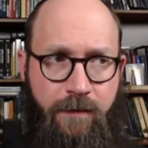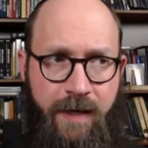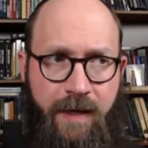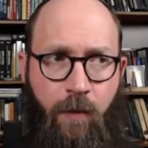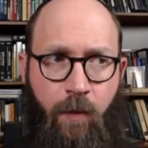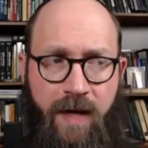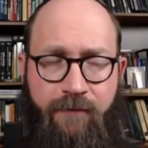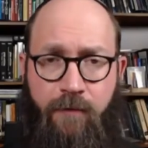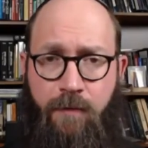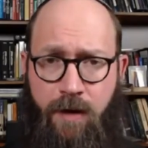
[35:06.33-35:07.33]
take away
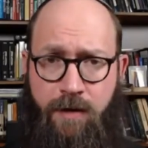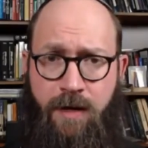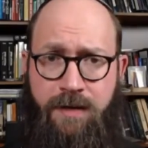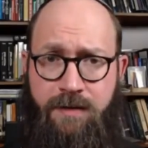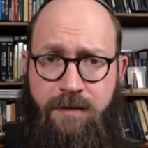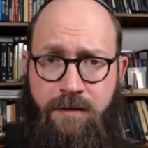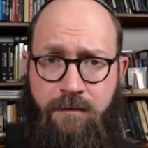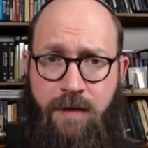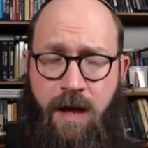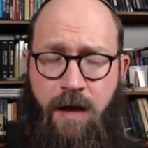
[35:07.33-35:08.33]
from modern
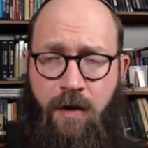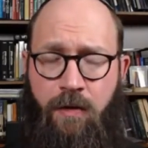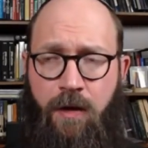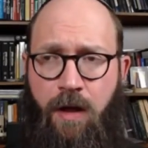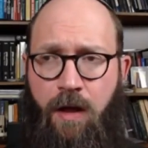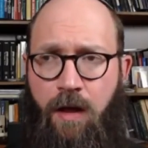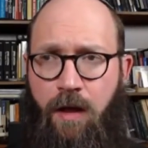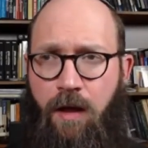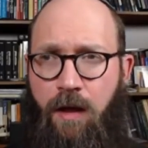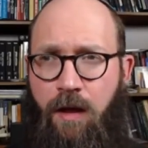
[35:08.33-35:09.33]
Gnosticism now
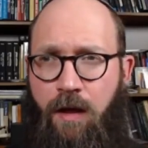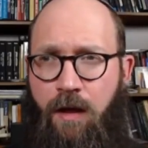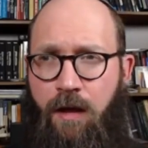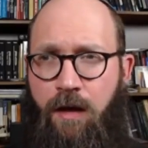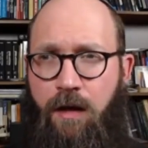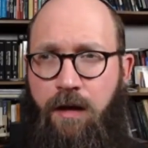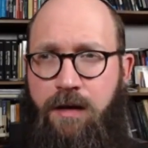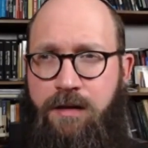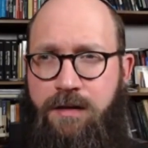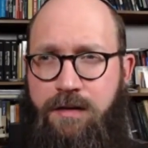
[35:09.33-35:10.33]

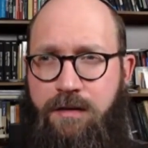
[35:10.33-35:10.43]
is,